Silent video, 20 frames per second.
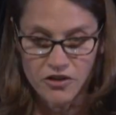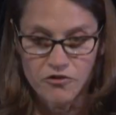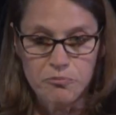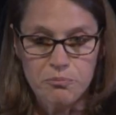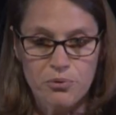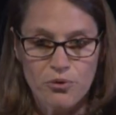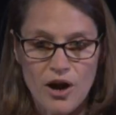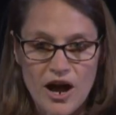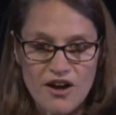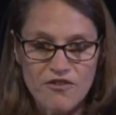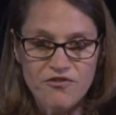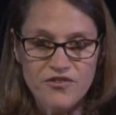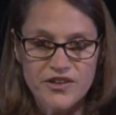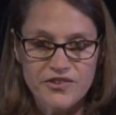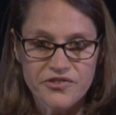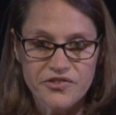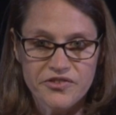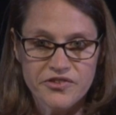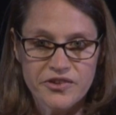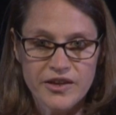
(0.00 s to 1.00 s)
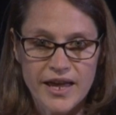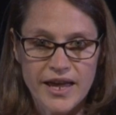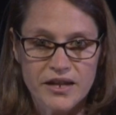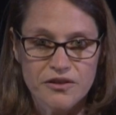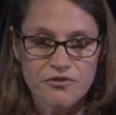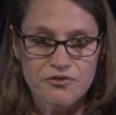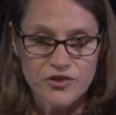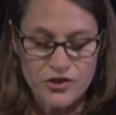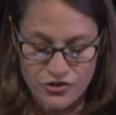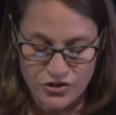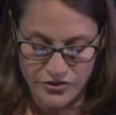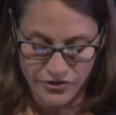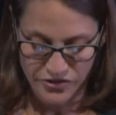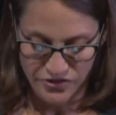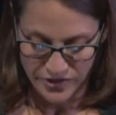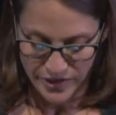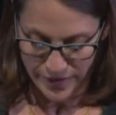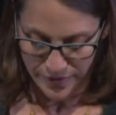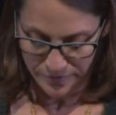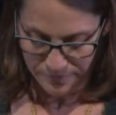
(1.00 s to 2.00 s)
of profits and
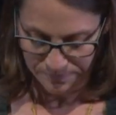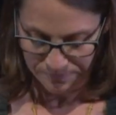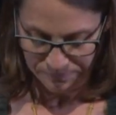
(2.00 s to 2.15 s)
efficiency.